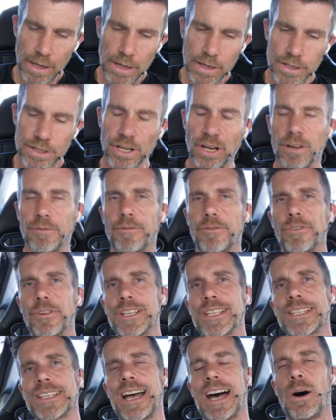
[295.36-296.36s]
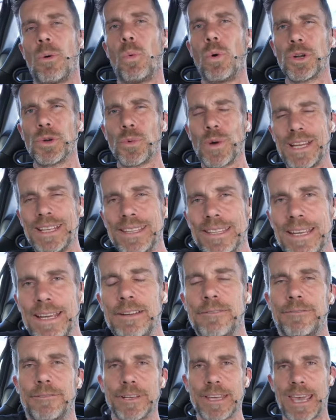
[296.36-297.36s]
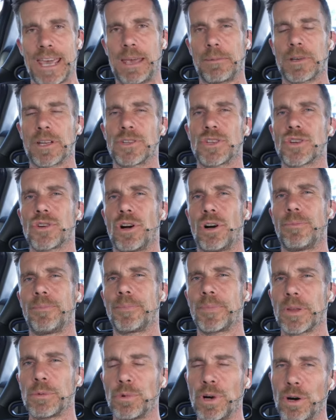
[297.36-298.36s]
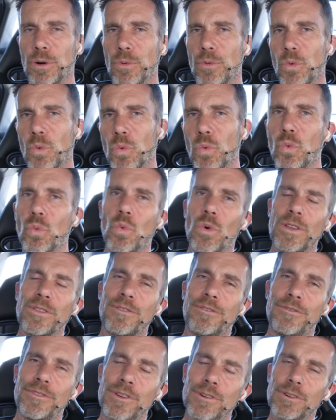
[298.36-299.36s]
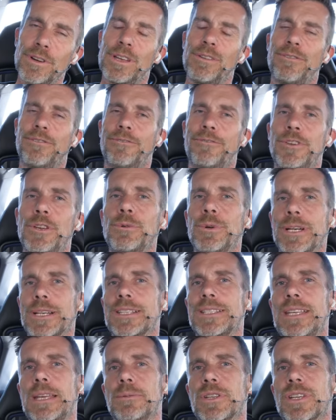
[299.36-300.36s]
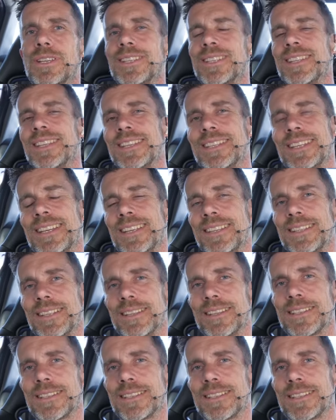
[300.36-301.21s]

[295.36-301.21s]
So for a start, what do we need for cam control? Well, with very few exceptions, this isn't